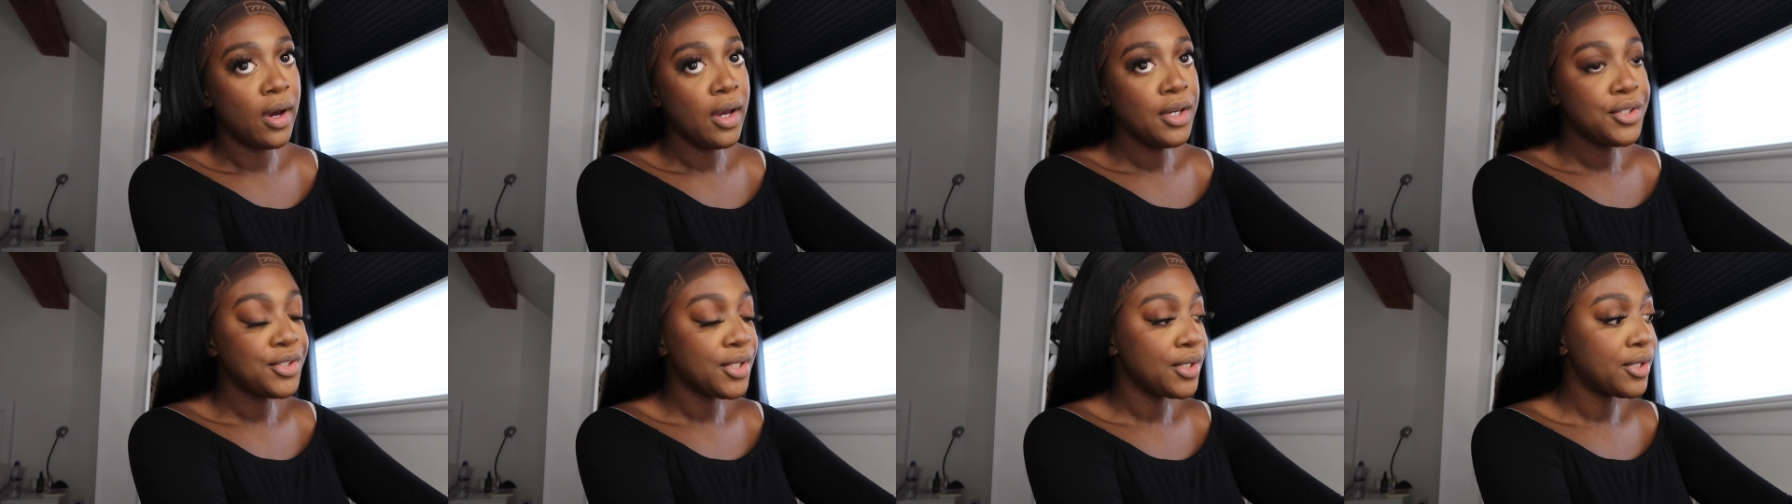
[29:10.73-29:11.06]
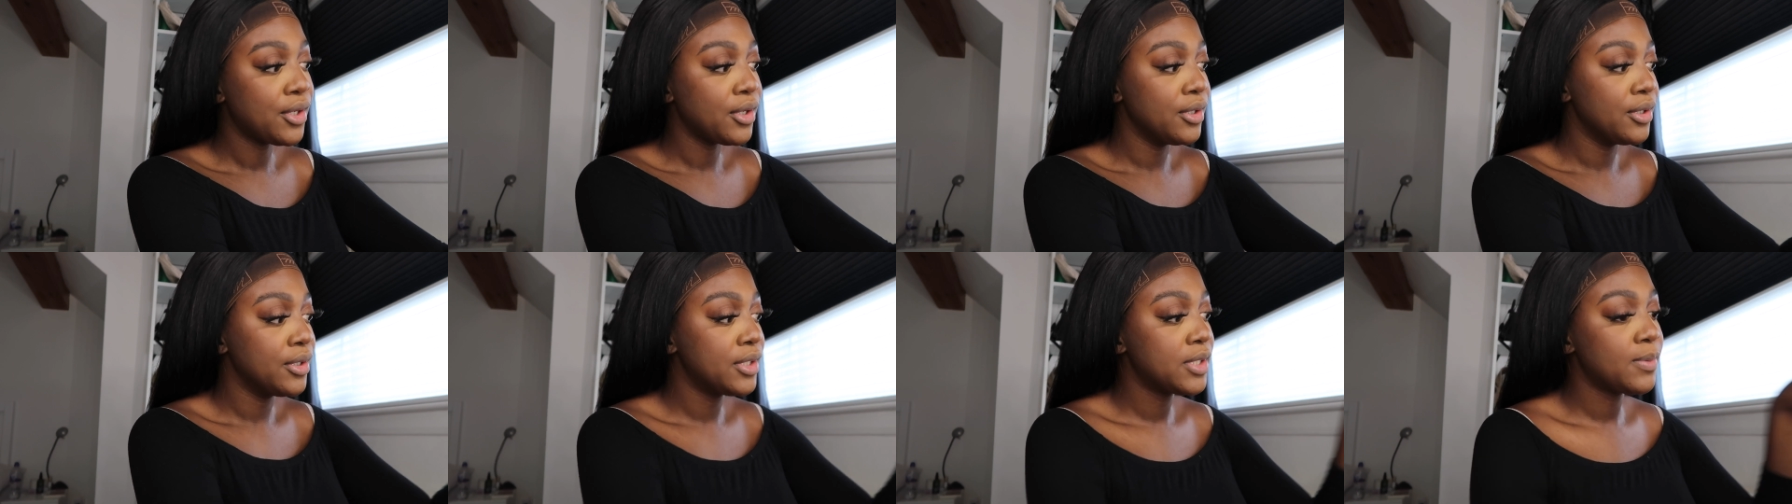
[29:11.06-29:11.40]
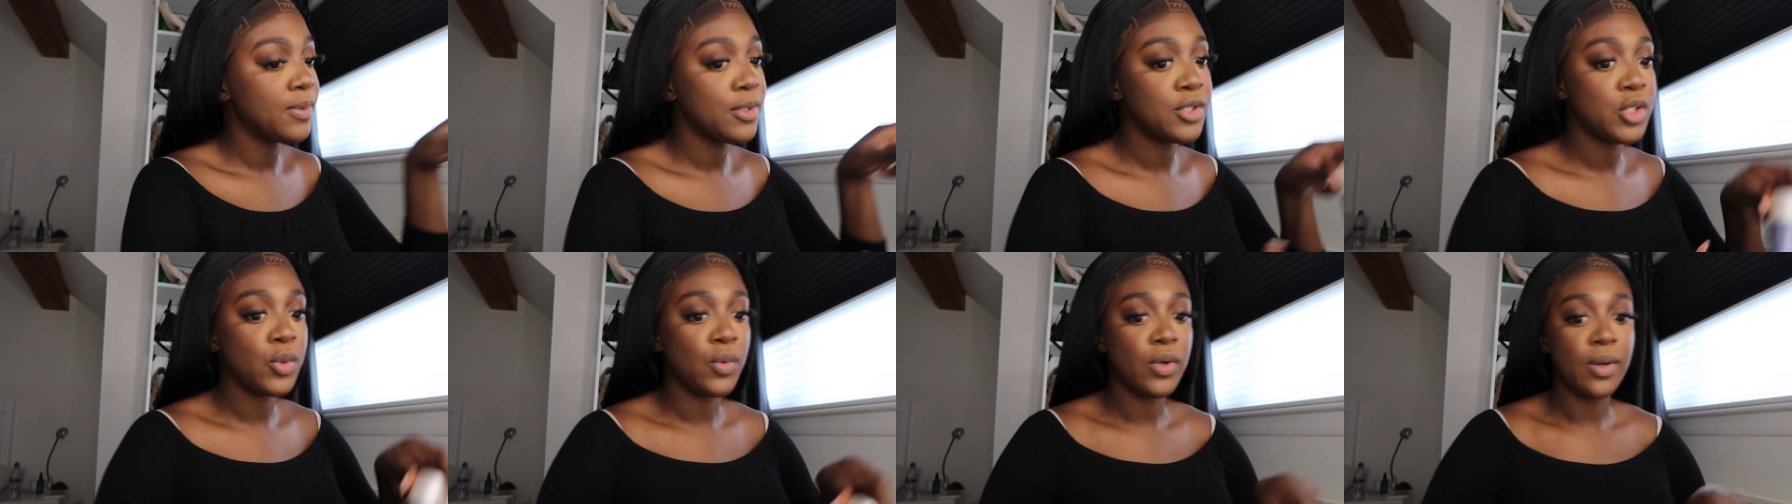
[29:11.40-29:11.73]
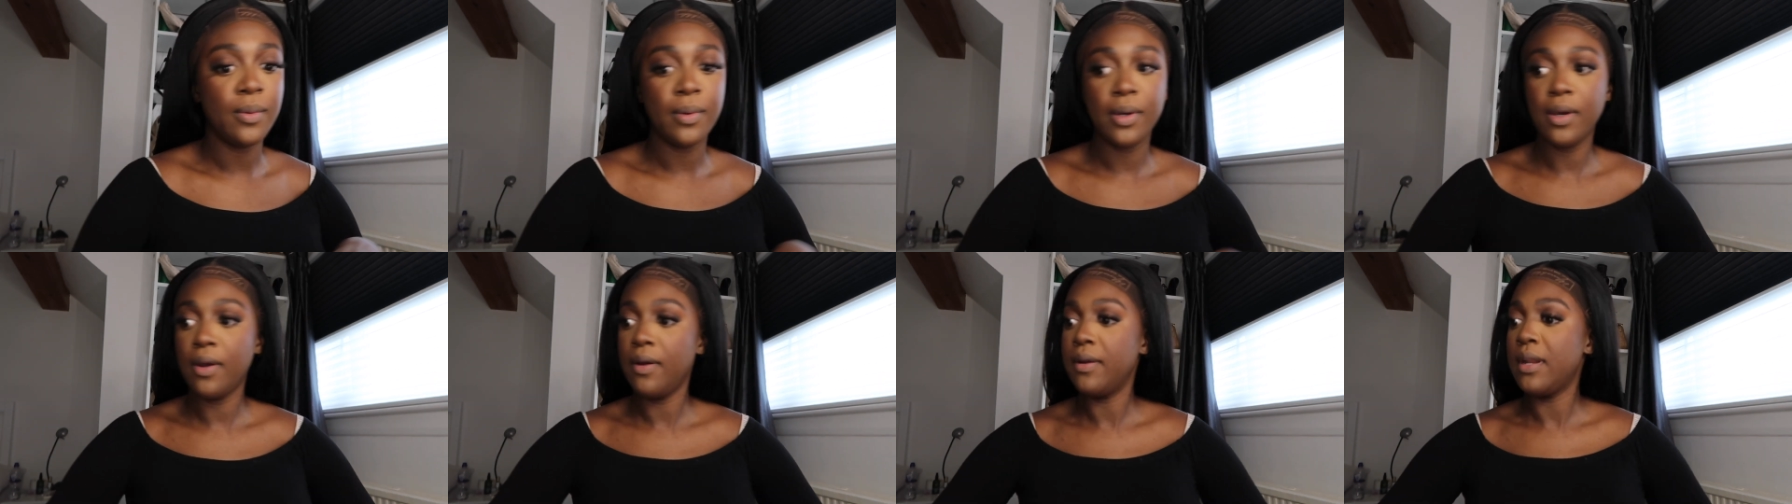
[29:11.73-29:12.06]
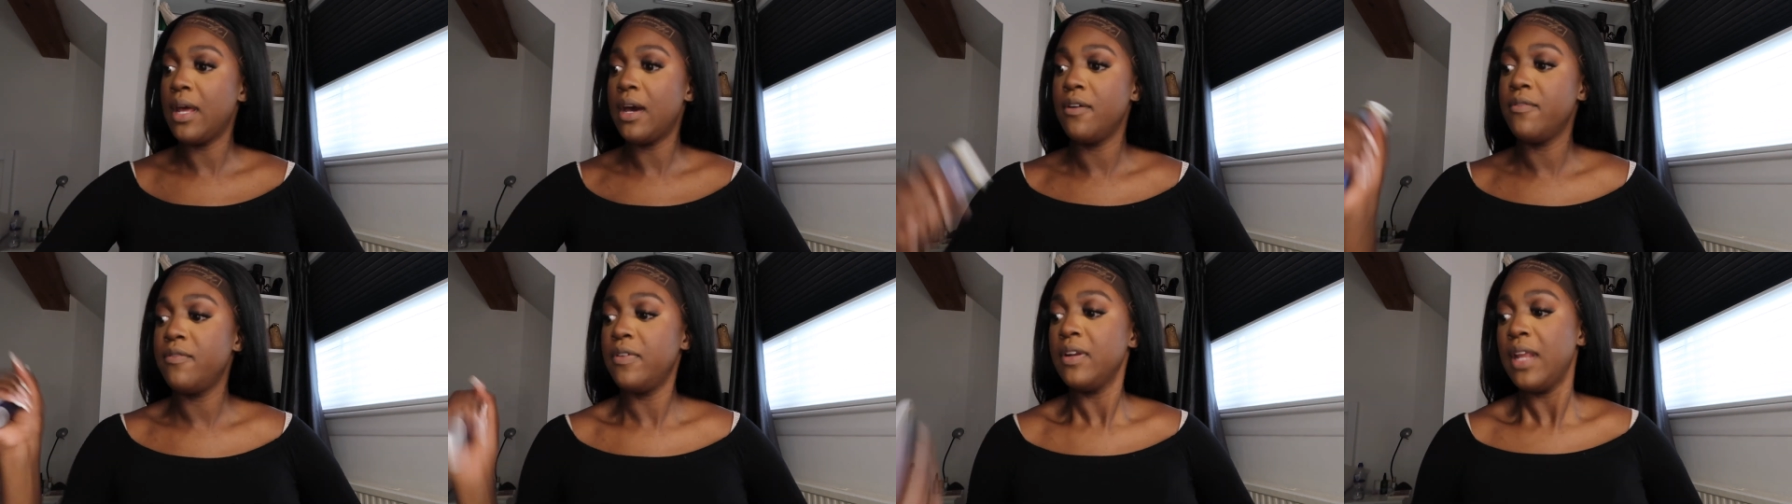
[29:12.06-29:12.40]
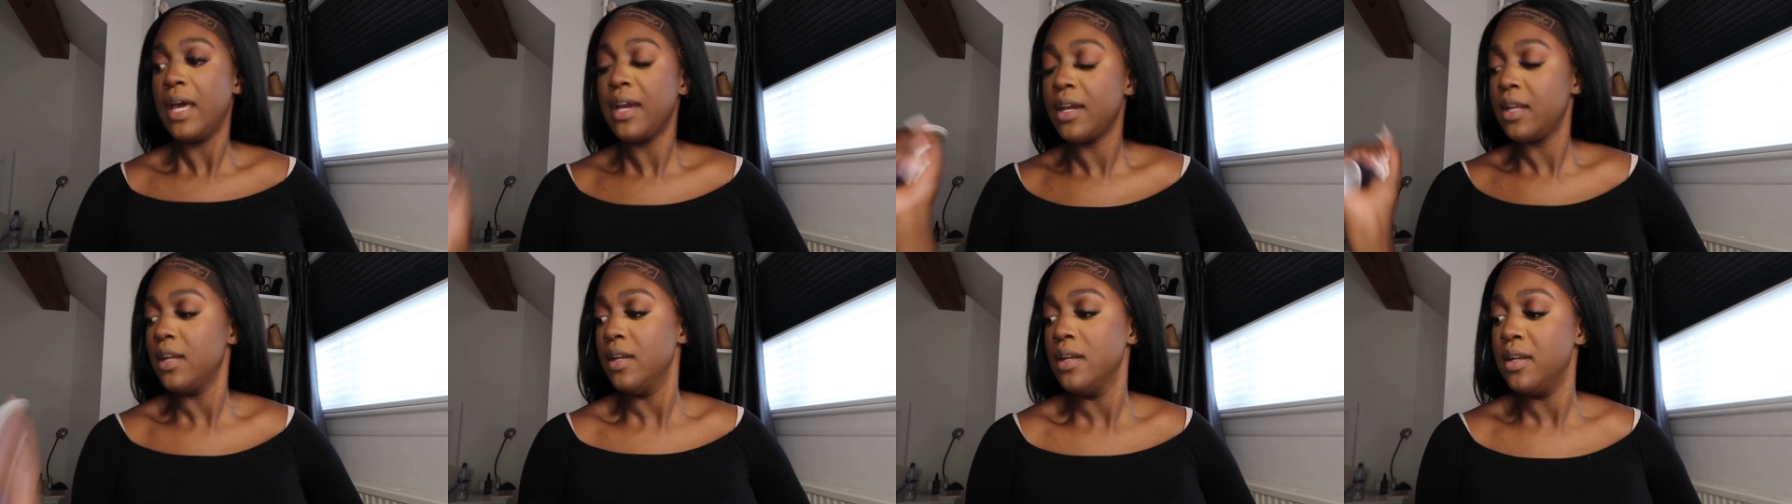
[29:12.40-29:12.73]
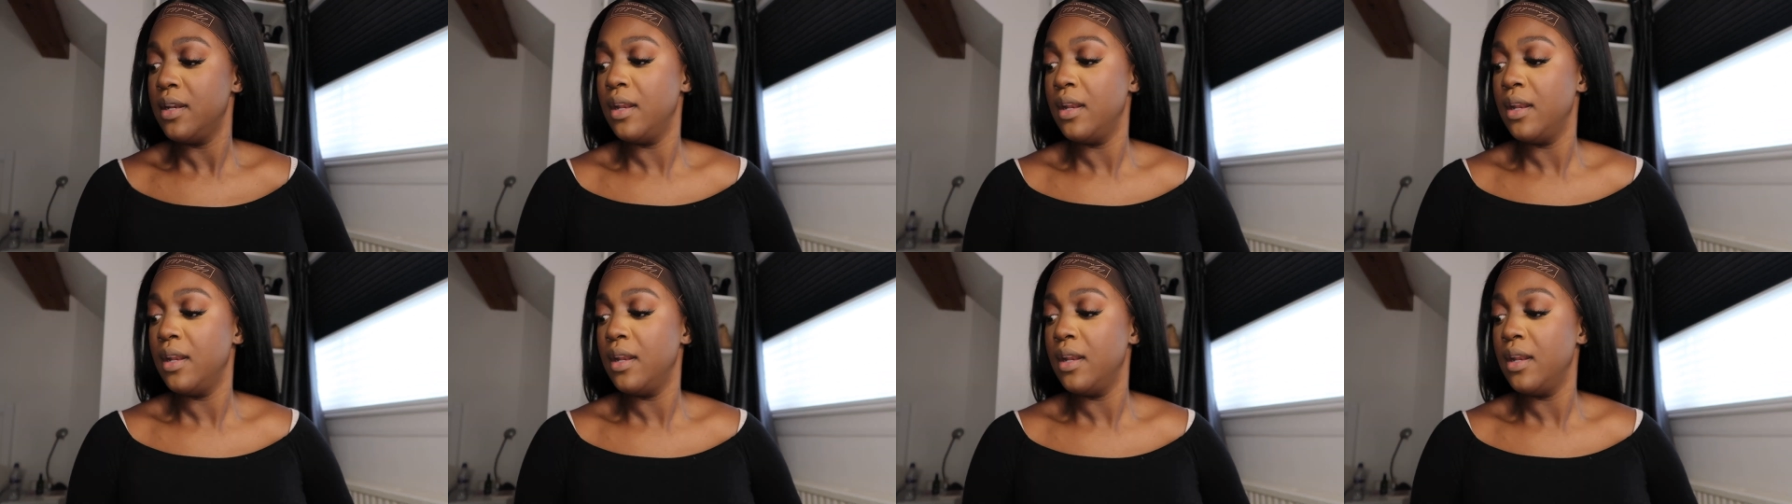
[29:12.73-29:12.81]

eyeshadow especially when I'm going out for like